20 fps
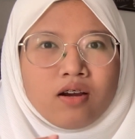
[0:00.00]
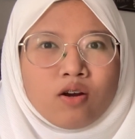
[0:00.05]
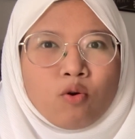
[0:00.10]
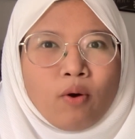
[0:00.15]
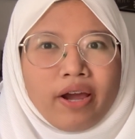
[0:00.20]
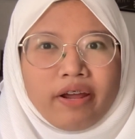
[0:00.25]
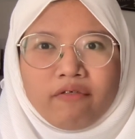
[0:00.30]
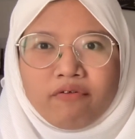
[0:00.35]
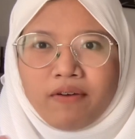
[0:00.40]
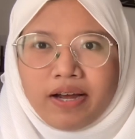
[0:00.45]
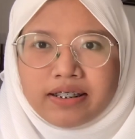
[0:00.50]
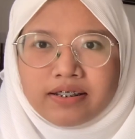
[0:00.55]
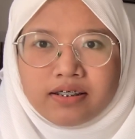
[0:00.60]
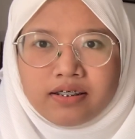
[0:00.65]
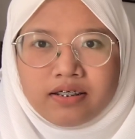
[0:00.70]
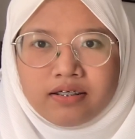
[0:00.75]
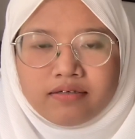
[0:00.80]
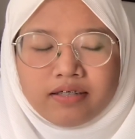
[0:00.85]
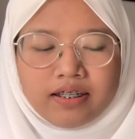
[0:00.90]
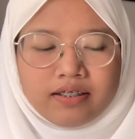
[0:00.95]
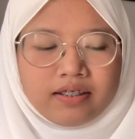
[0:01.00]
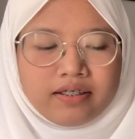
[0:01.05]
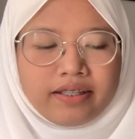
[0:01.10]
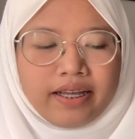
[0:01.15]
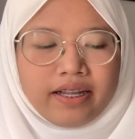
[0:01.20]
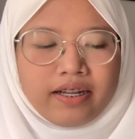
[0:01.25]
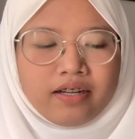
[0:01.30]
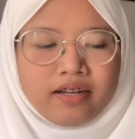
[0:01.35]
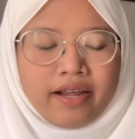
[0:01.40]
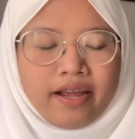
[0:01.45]
quite faster rather
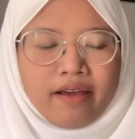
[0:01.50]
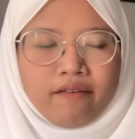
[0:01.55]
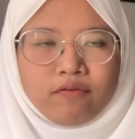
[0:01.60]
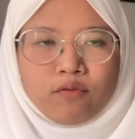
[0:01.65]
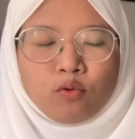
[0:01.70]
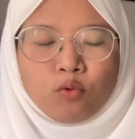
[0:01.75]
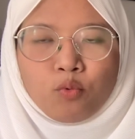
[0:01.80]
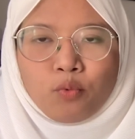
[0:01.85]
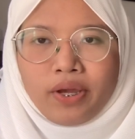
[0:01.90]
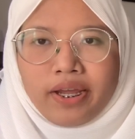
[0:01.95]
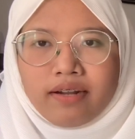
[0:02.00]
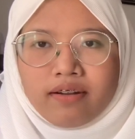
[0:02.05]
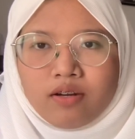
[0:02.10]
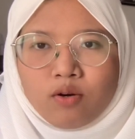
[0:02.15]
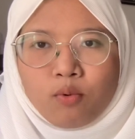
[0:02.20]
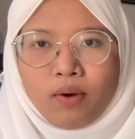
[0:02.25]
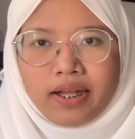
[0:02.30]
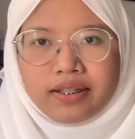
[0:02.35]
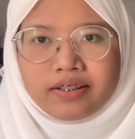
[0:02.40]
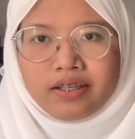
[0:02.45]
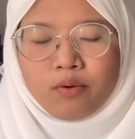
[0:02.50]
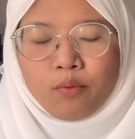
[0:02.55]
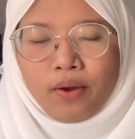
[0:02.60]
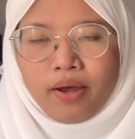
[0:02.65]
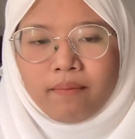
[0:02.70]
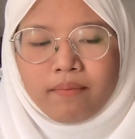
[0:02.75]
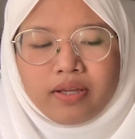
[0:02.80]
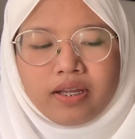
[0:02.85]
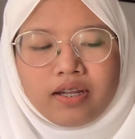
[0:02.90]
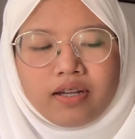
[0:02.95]
than have to wait the WhatsApp
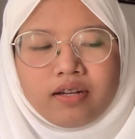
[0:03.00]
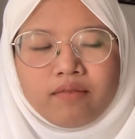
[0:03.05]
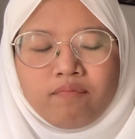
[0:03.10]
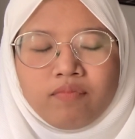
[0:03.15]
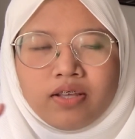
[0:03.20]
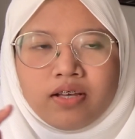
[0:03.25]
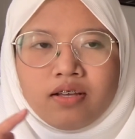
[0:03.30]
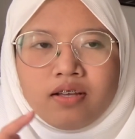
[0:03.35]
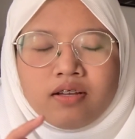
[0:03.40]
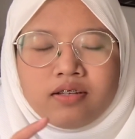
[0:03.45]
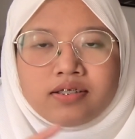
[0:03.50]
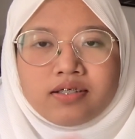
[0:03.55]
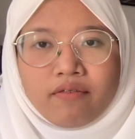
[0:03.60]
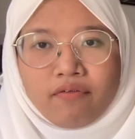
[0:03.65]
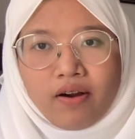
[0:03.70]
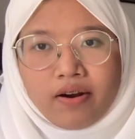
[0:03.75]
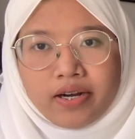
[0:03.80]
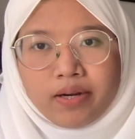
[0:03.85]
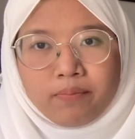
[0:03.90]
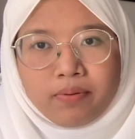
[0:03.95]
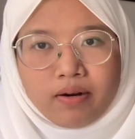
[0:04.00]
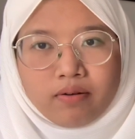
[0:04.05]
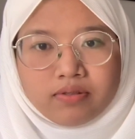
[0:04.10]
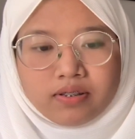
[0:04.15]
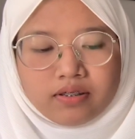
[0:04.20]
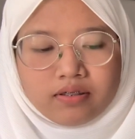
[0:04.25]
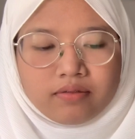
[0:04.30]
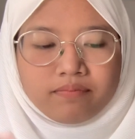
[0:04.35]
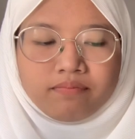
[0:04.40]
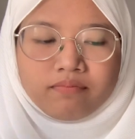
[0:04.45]
web in Safari browser.